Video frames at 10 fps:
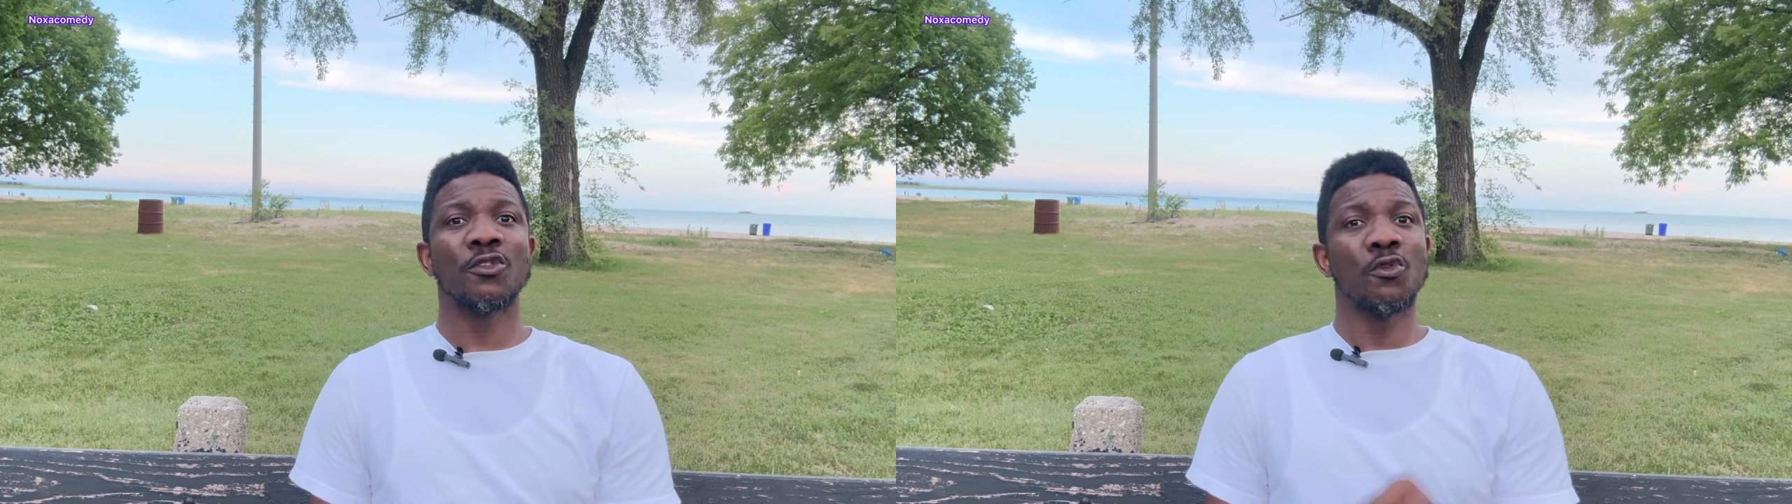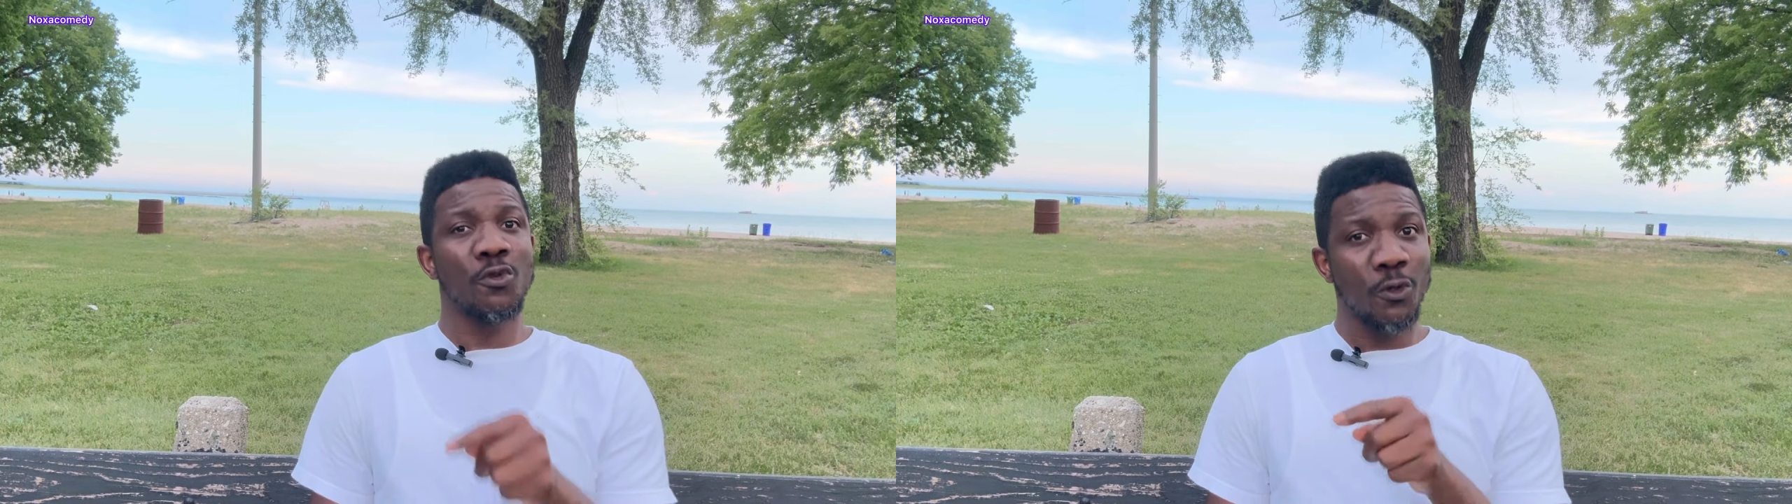
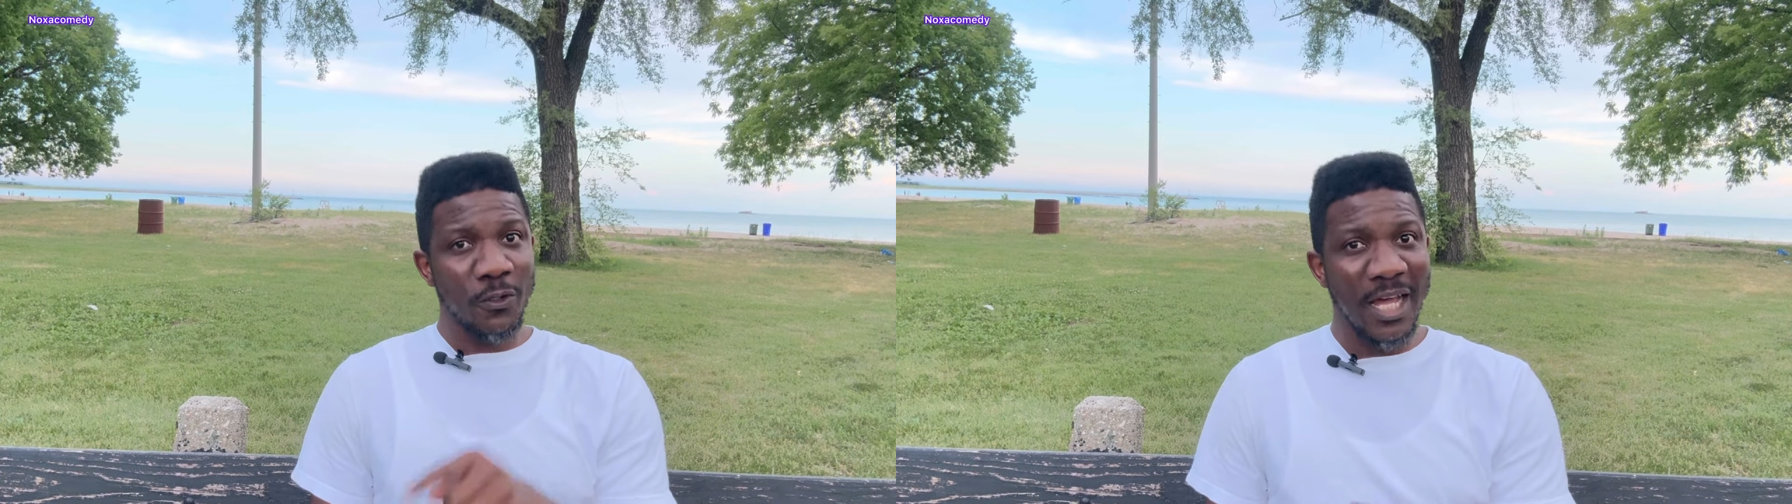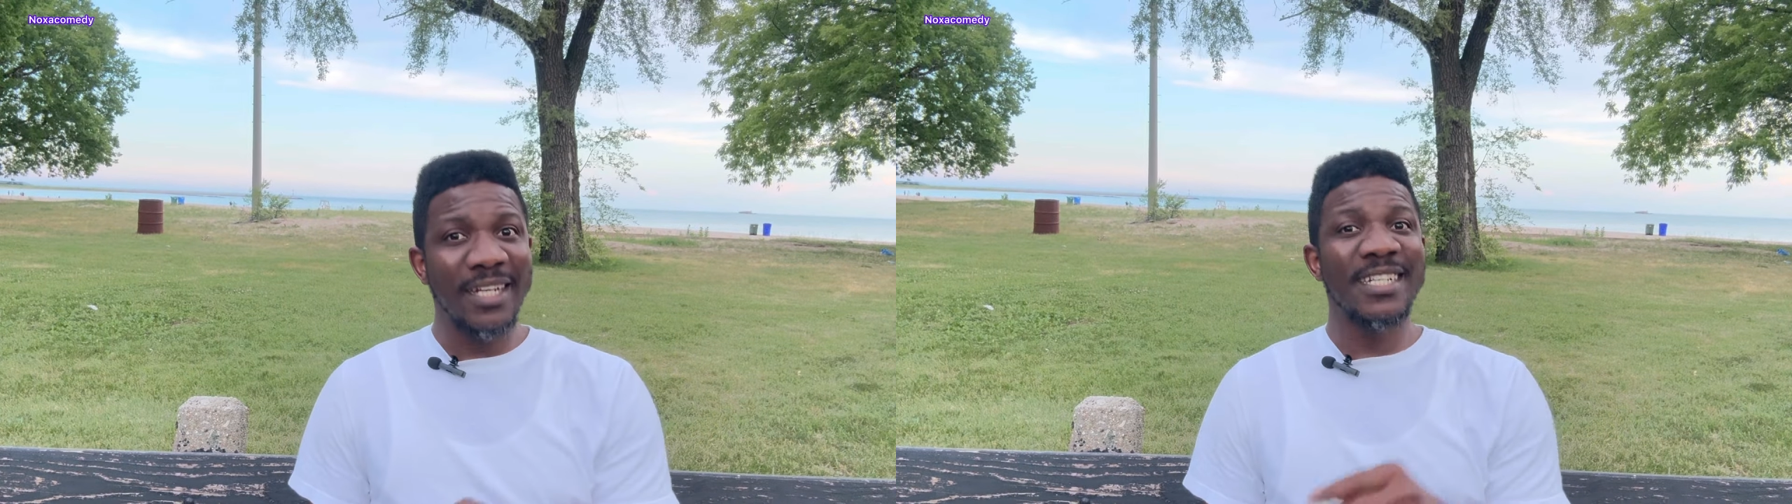to know
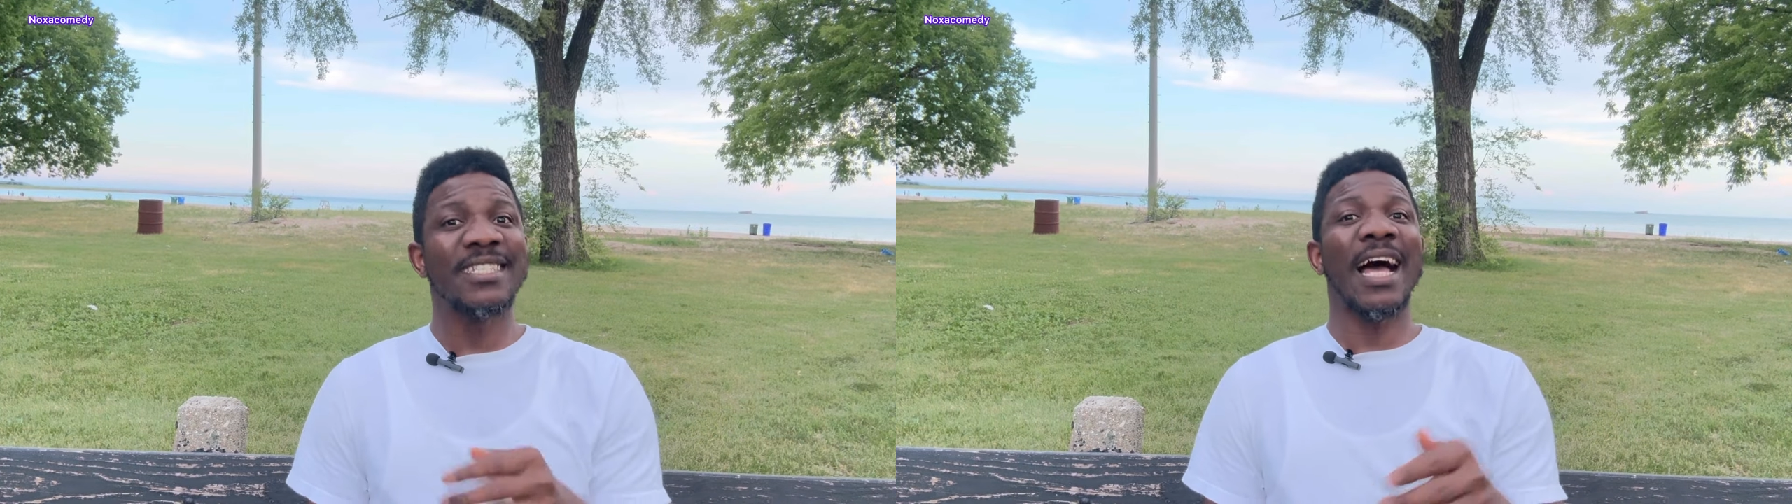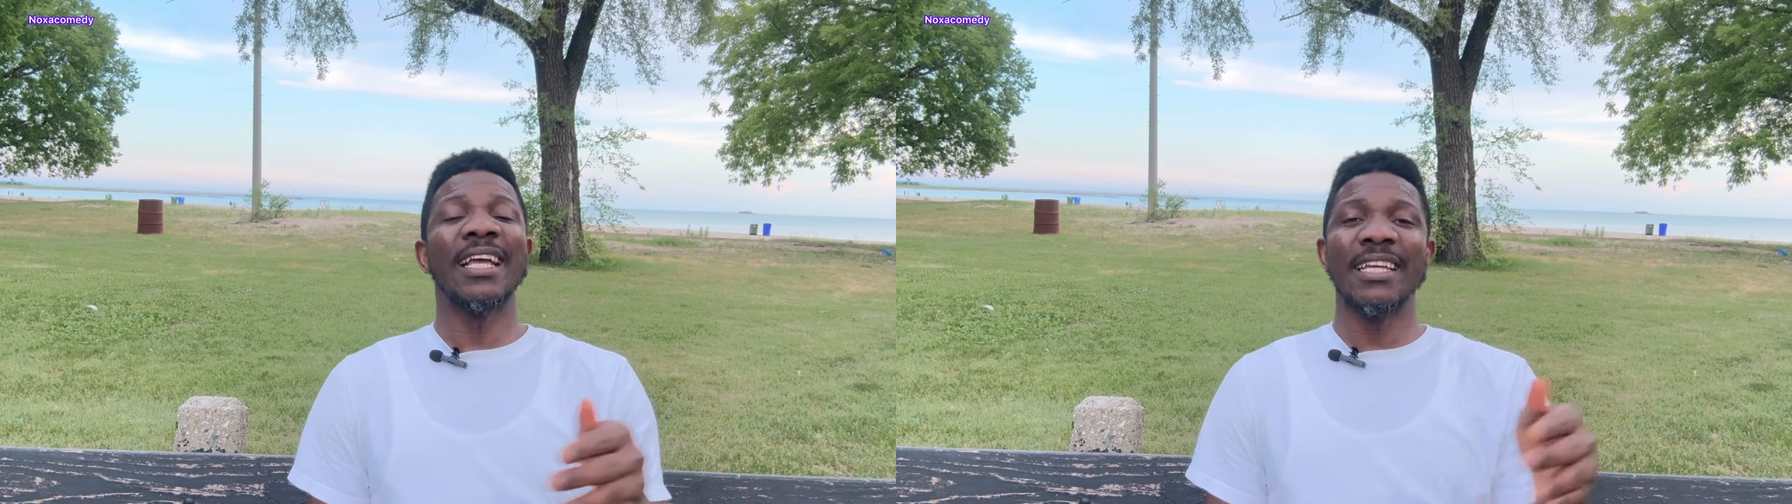that
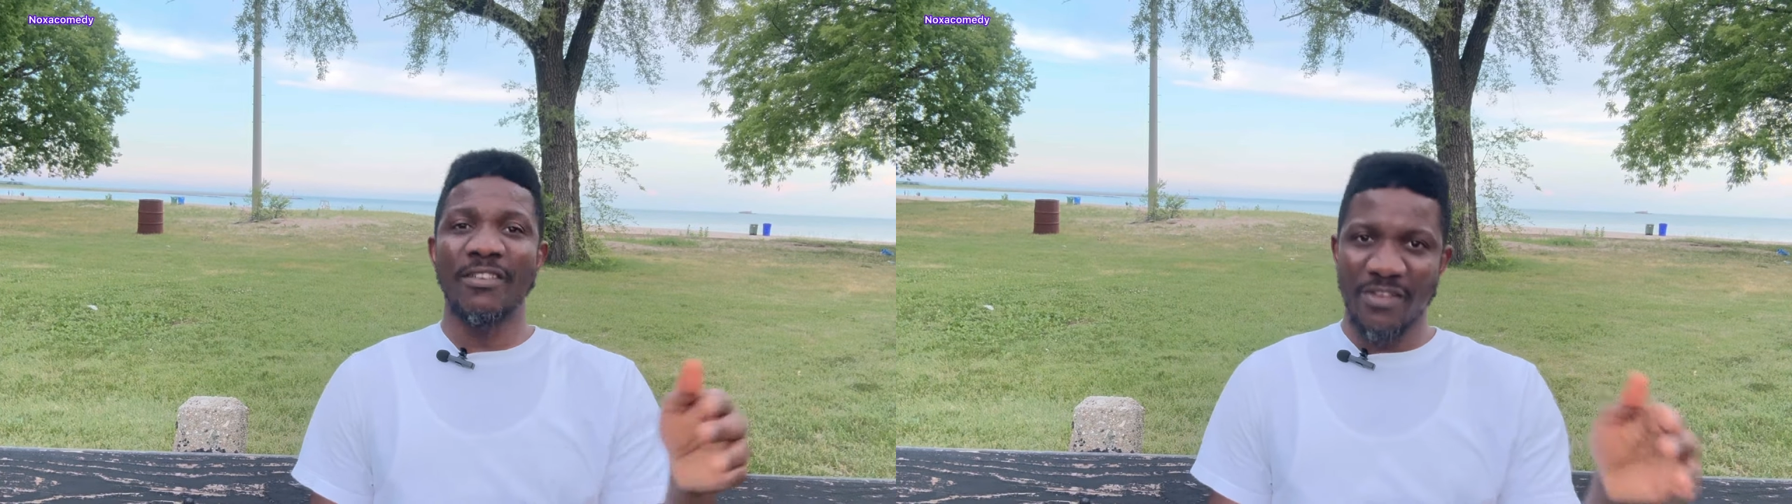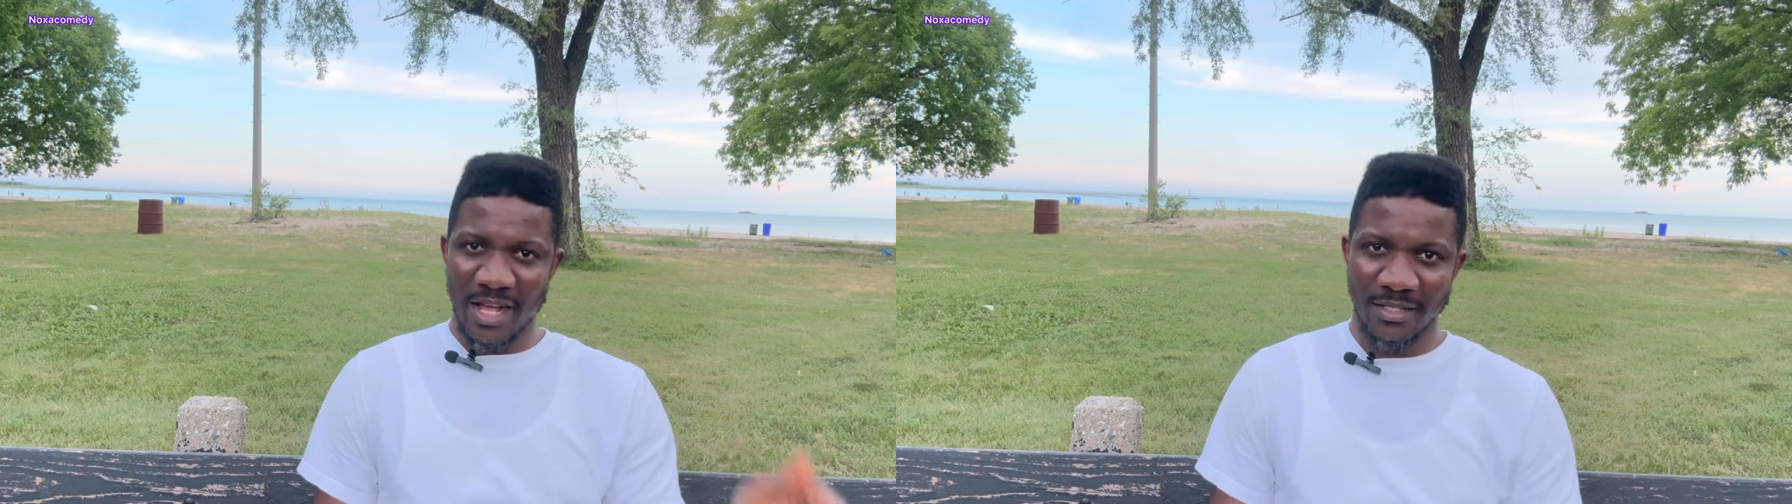these are
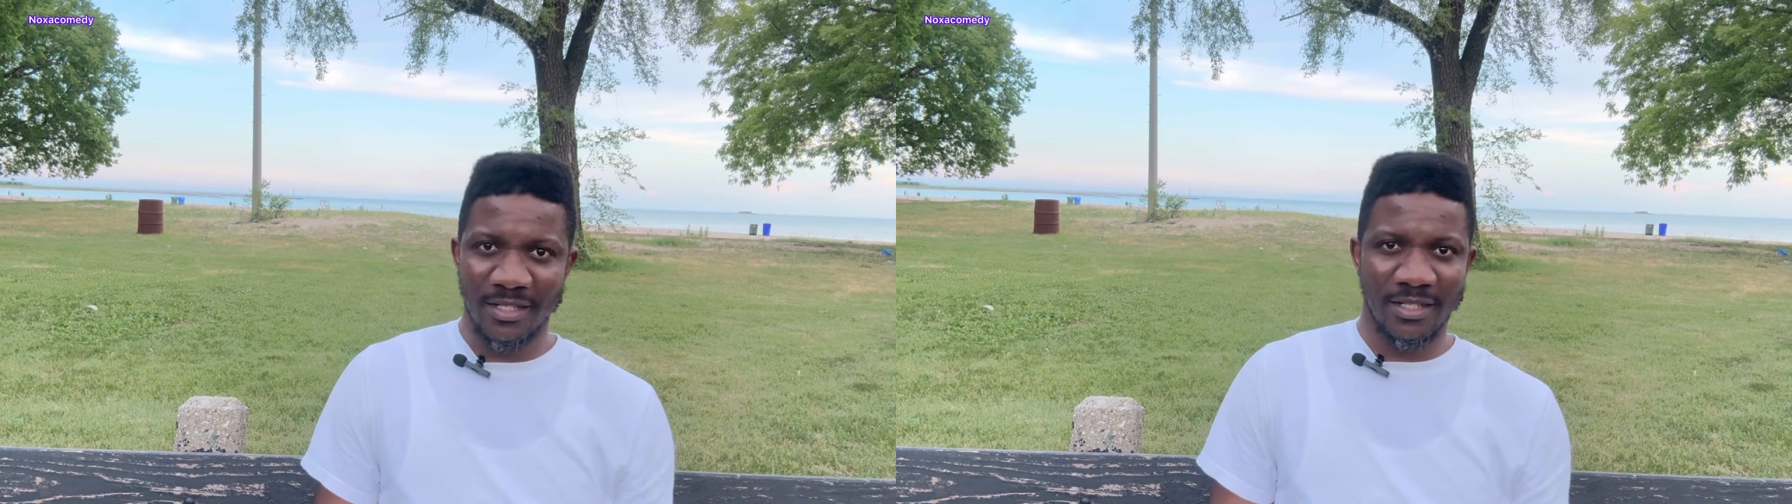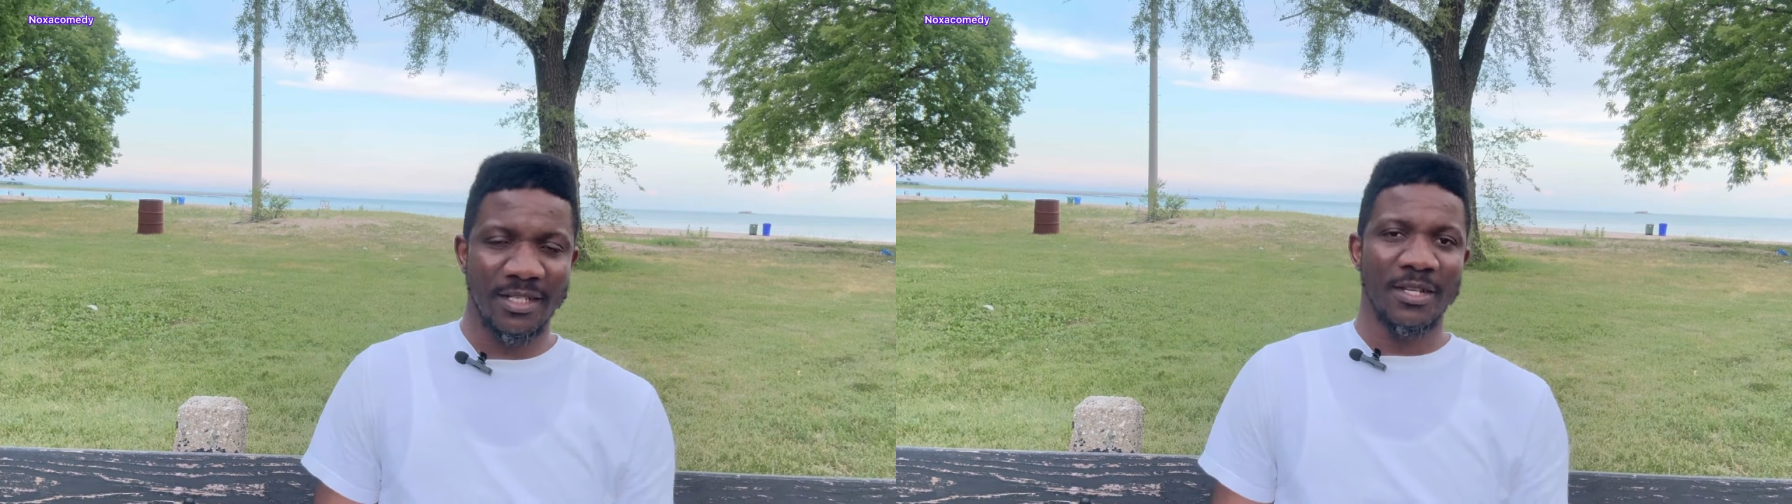
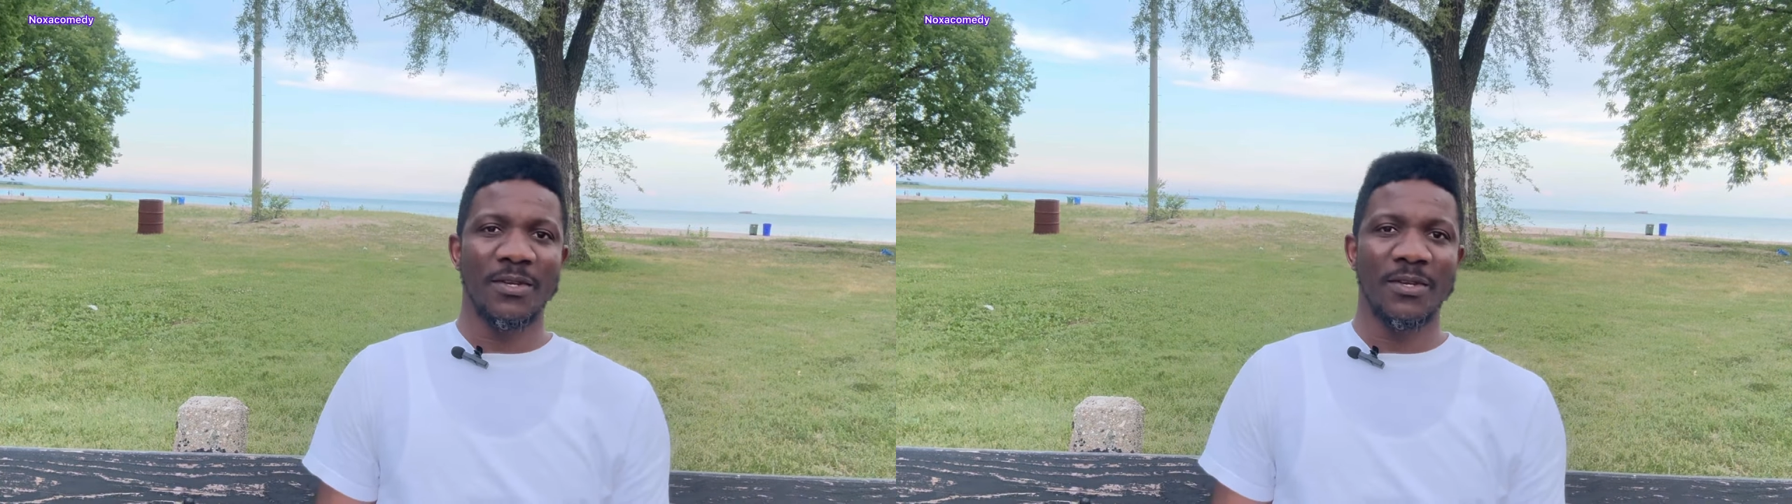areas